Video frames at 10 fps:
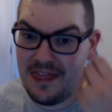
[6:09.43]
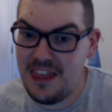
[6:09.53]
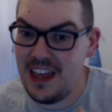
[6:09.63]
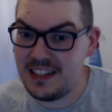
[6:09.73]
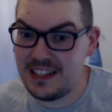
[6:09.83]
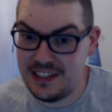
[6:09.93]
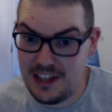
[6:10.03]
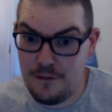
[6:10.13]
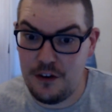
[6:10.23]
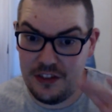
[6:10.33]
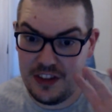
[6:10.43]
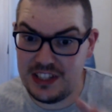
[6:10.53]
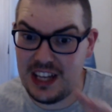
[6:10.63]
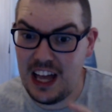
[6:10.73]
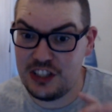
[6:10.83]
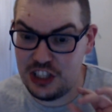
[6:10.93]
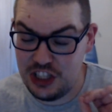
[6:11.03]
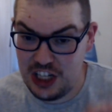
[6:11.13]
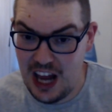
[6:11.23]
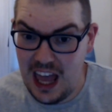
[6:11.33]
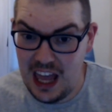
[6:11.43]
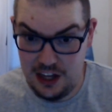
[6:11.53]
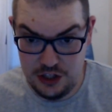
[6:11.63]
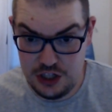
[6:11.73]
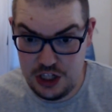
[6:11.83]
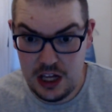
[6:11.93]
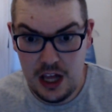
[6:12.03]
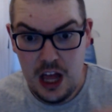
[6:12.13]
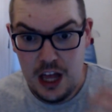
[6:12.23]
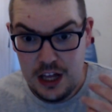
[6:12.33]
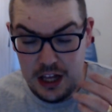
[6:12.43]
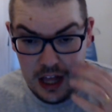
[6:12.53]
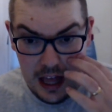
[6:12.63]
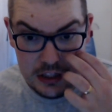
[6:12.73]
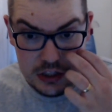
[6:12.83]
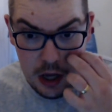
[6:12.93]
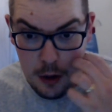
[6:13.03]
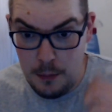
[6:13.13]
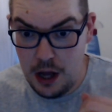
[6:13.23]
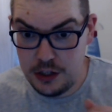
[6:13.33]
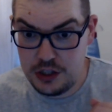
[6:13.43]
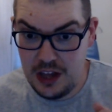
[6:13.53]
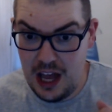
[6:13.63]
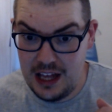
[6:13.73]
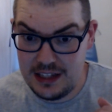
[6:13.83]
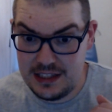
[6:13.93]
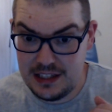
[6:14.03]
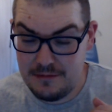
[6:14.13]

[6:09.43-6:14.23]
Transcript: this is different this has changed so much that